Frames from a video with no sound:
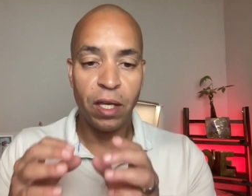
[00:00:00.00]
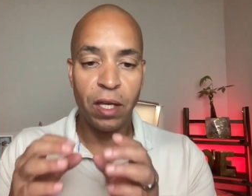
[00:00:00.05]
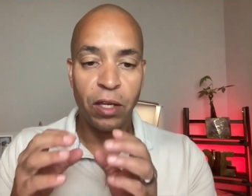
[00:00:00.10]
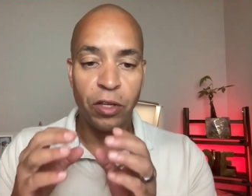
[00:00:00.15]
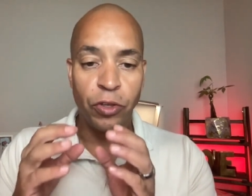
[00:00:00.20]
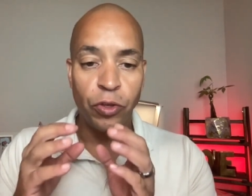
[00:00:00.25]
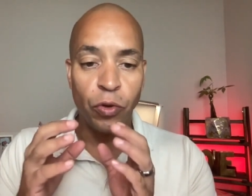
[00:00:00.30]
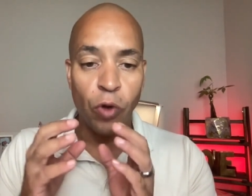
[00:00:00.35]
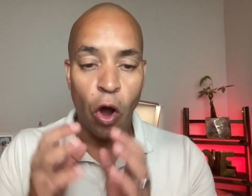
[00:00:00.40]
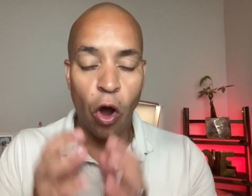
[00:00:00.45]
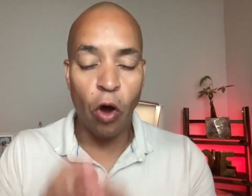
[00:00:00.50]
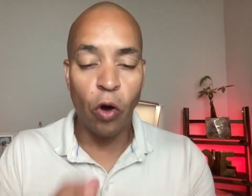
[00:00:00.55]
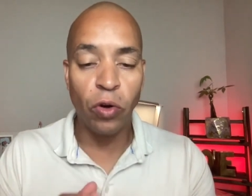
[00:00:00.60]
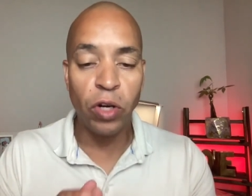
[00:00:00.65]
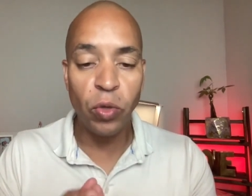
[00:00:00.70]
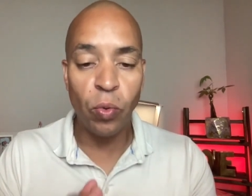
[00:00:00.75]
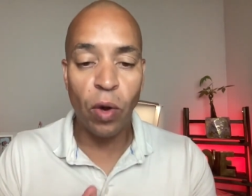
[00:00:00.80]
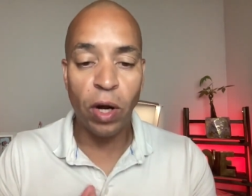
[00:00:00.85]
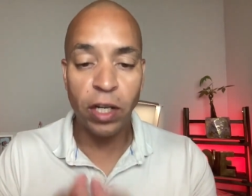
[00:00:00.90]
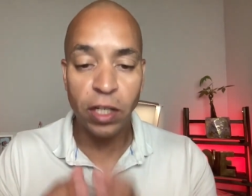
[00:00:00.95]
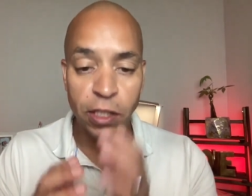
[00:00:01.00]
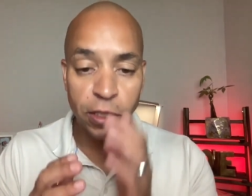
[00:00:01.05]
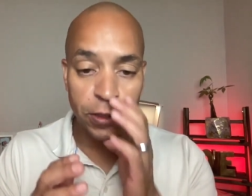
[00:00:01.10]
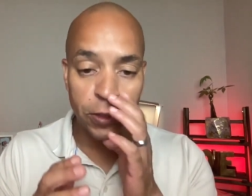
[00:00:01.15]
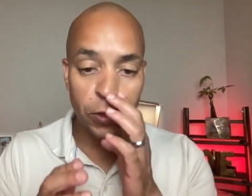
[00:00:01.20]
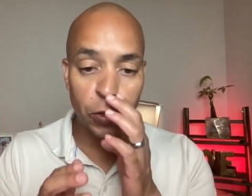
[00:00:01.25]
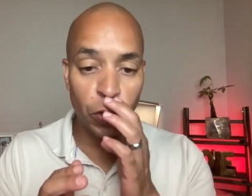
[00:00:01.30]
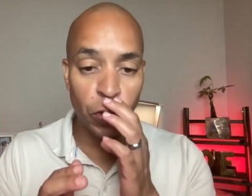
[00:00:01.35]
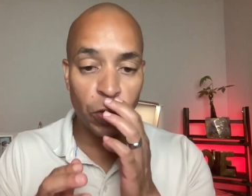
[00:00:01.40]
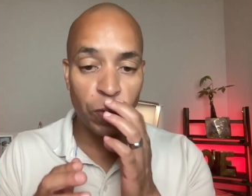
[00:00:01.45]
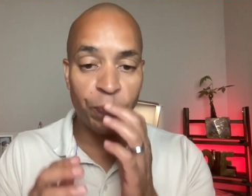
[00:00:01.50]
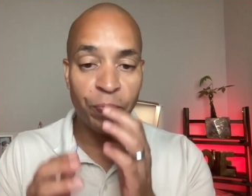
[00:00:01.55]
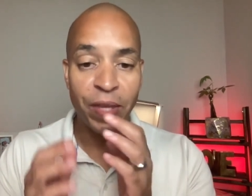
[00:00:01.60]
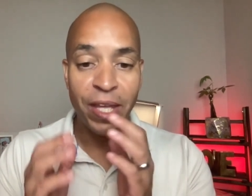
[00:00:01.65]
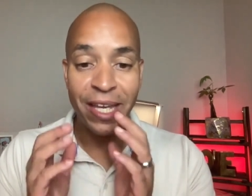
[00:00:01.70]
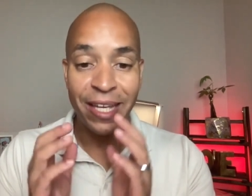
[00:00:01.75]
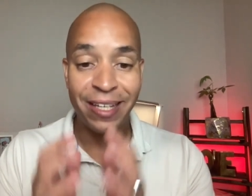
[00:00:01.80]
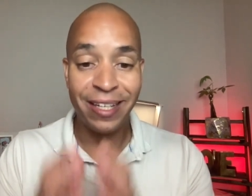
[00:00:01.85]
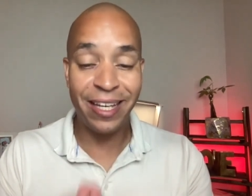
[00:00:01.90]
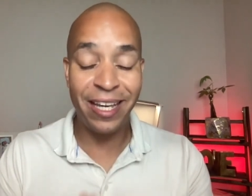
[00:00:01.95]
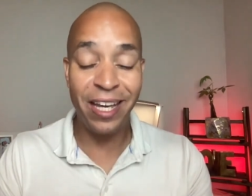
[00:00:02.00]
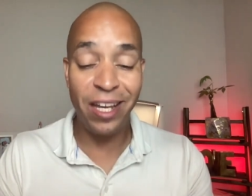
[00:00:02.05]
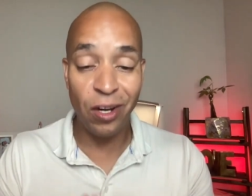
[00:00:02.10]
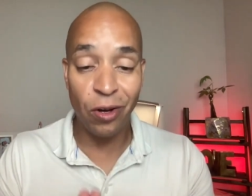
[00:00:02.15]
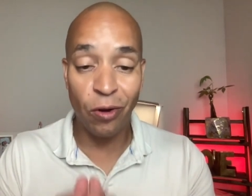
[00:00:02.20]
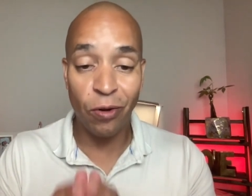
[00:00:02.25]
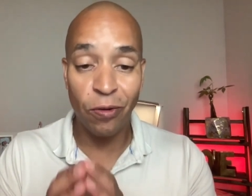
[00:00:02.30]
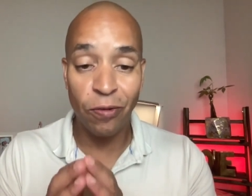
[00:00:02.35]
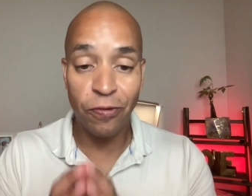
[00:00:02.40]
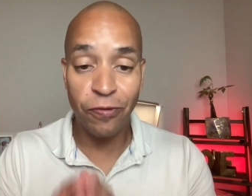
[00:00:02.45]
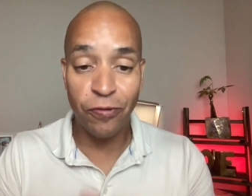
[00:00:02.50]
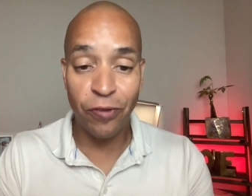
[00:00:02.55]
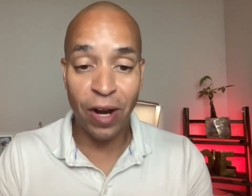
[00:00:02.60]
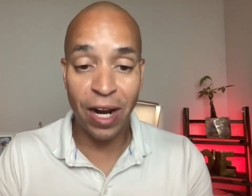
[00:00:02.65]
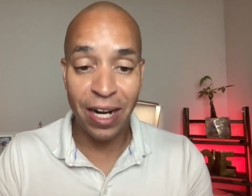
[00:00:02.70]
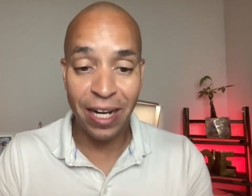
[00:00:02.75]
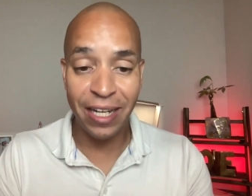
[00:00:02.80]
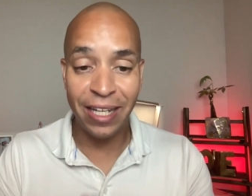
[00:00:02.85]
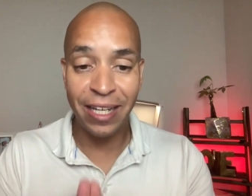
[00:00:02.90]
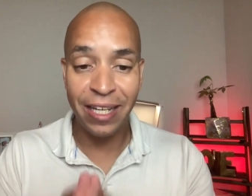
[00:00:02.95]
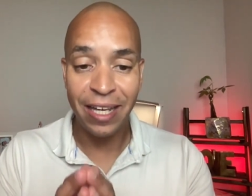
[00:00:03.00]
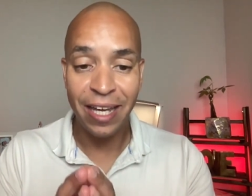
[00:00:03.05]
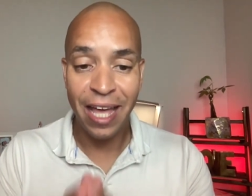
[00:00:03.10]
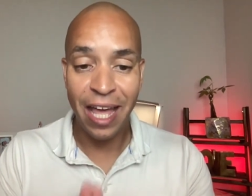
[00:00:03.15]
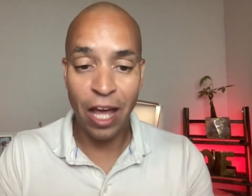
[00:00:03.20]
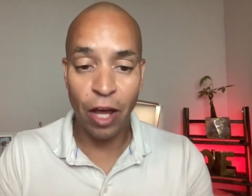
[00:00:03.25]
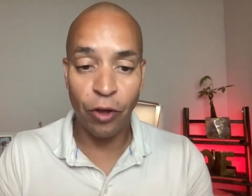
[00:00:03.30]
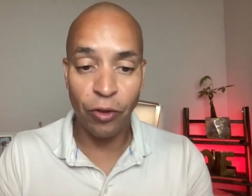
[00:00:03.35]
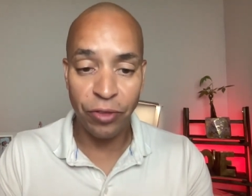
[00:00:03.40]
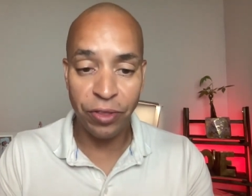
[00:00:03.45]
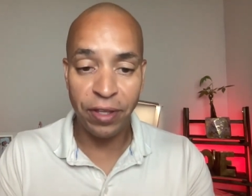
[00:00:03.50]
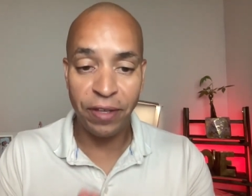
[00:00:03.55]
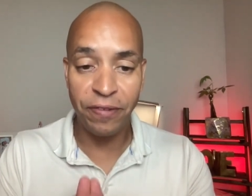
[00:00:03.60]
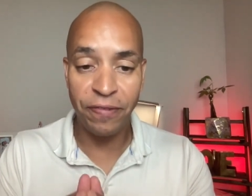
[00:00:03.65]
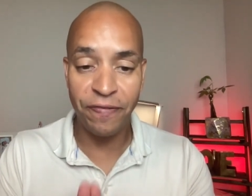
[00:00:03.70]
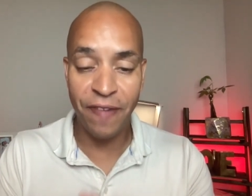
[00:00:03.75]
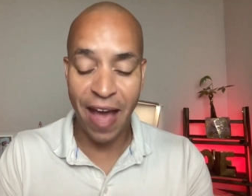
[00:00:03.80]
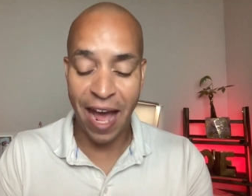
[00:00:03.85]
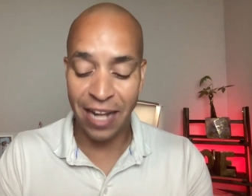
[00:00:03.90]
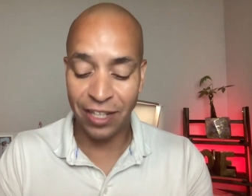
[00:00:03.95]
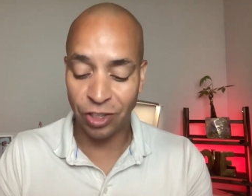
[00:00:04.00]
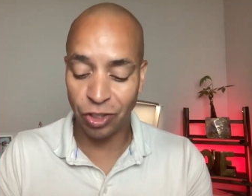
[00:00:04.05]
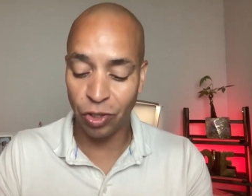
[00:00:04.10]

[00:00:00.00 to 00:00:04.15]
You only want to consume keto friendly healthy fats.